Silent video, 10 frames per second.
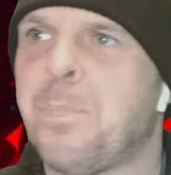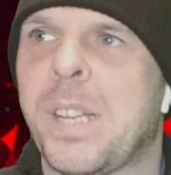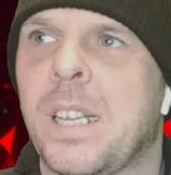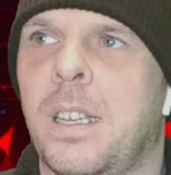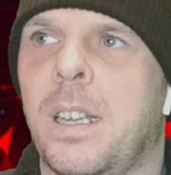
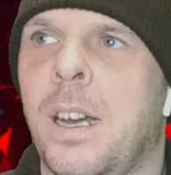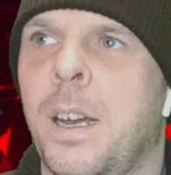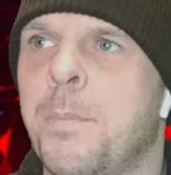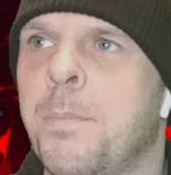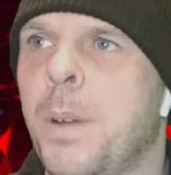
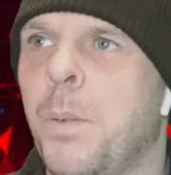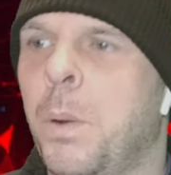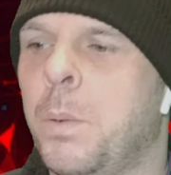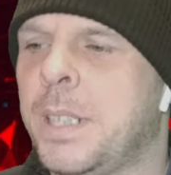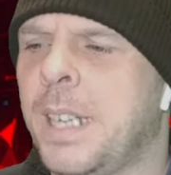
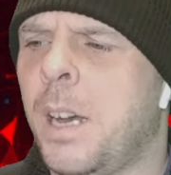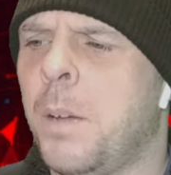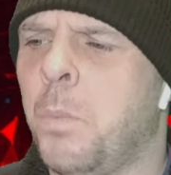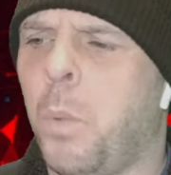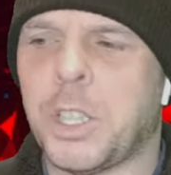
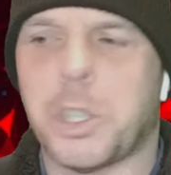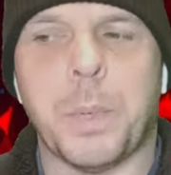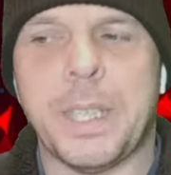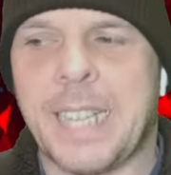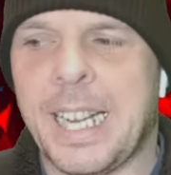One
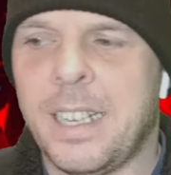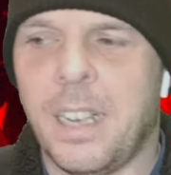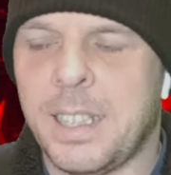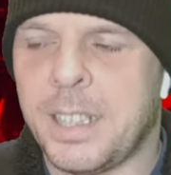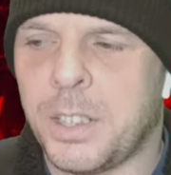Sweet Day
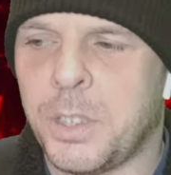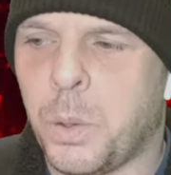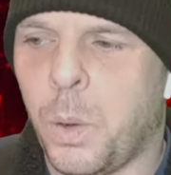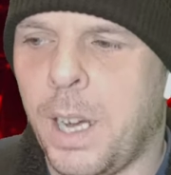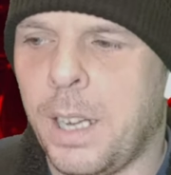I listened to
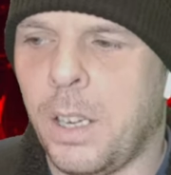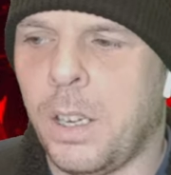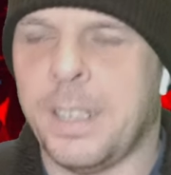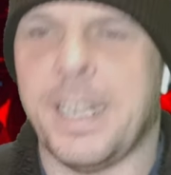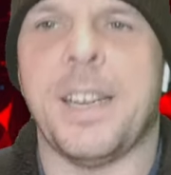quite a lot,
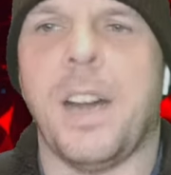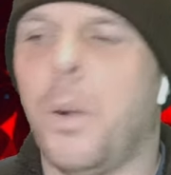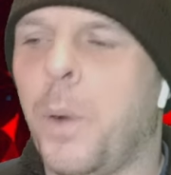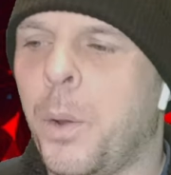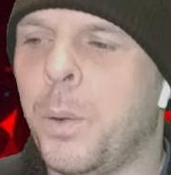and then
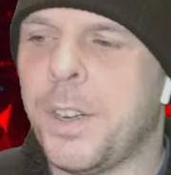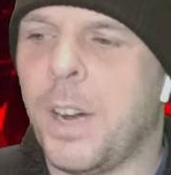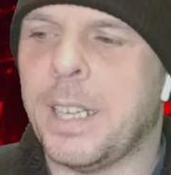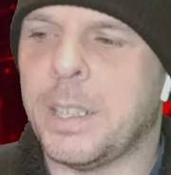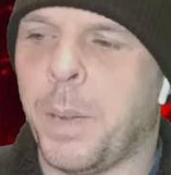Oh Holy
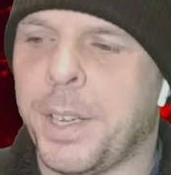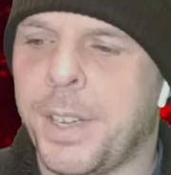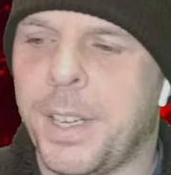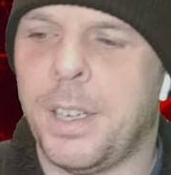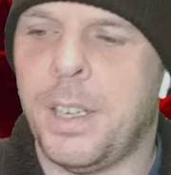Night is one
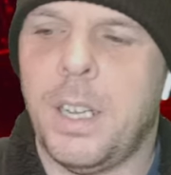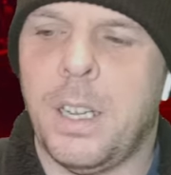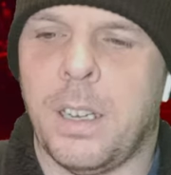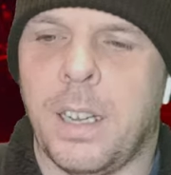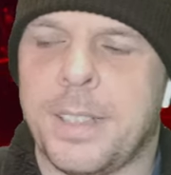that,
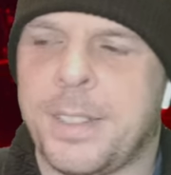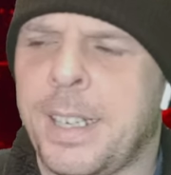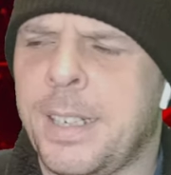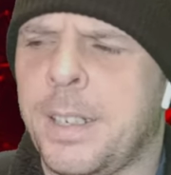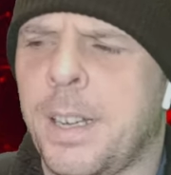like,
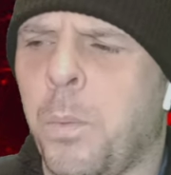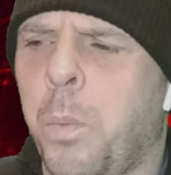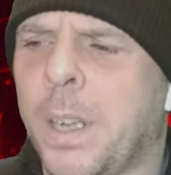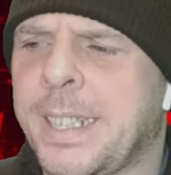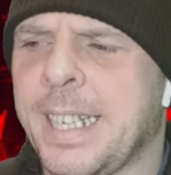the
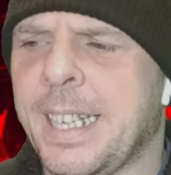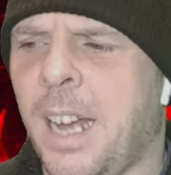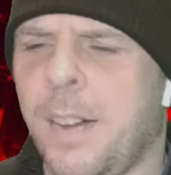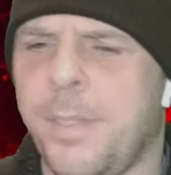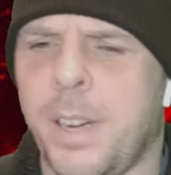one take
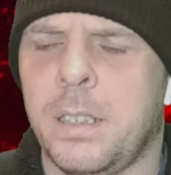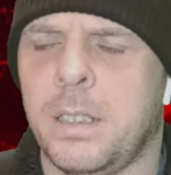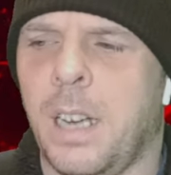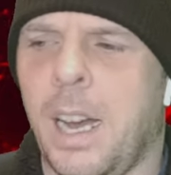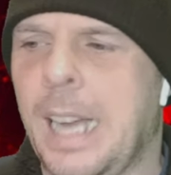cover,
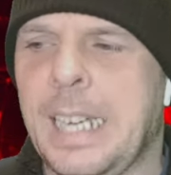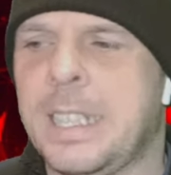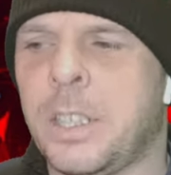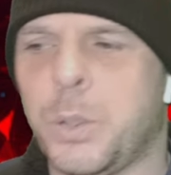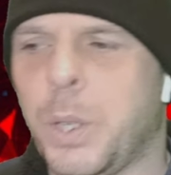I
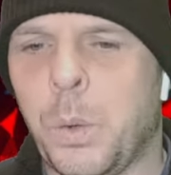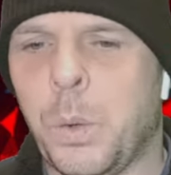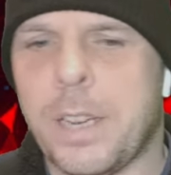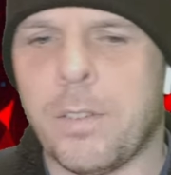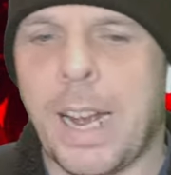listen to it all
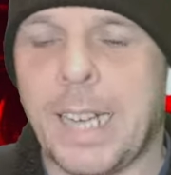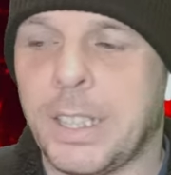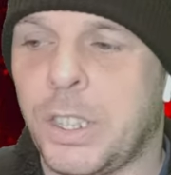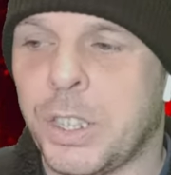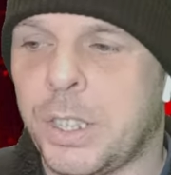year round.
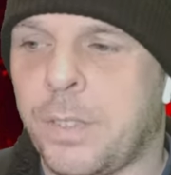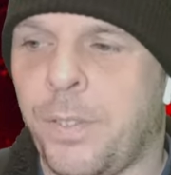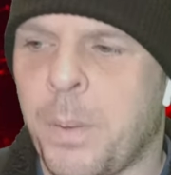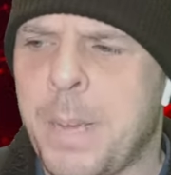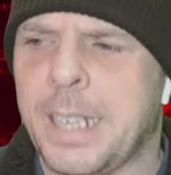It's just,
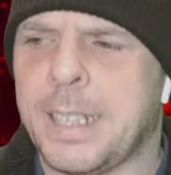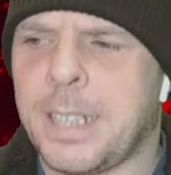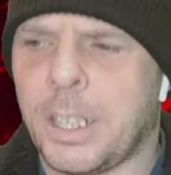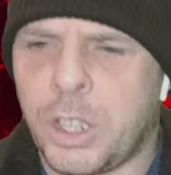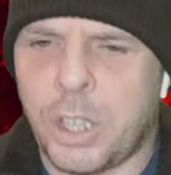for me, it's
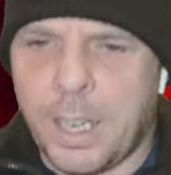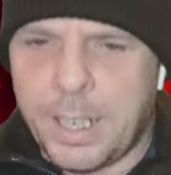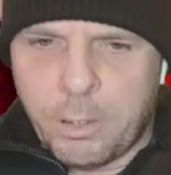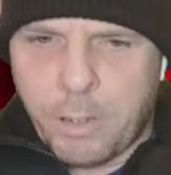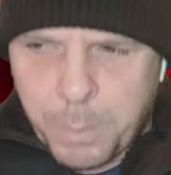such like an
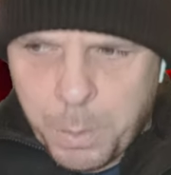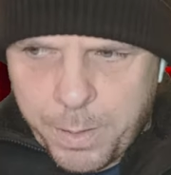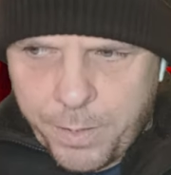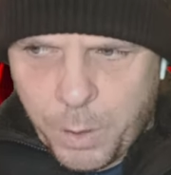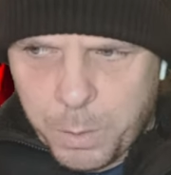incredible
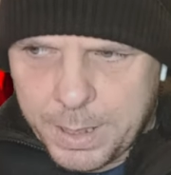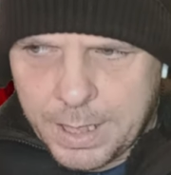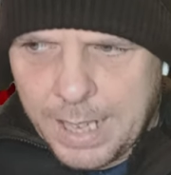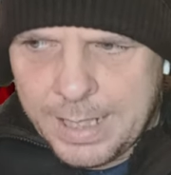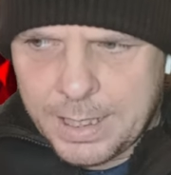performance
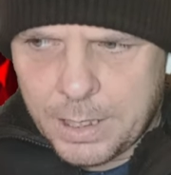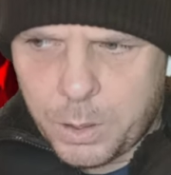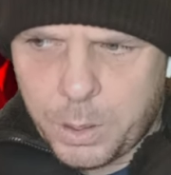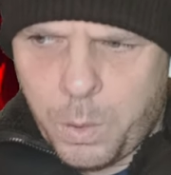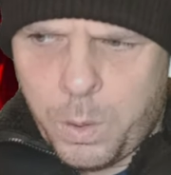that I listen
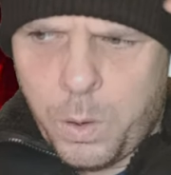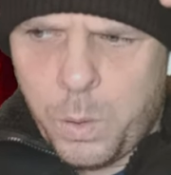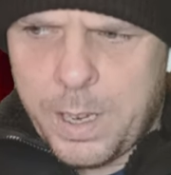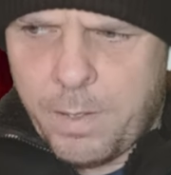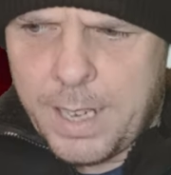to it all
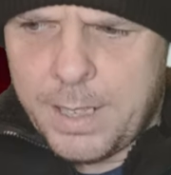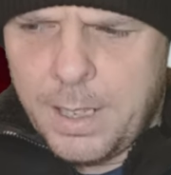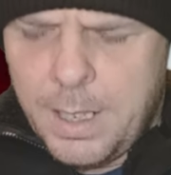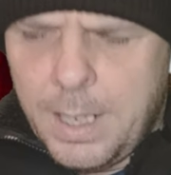year round.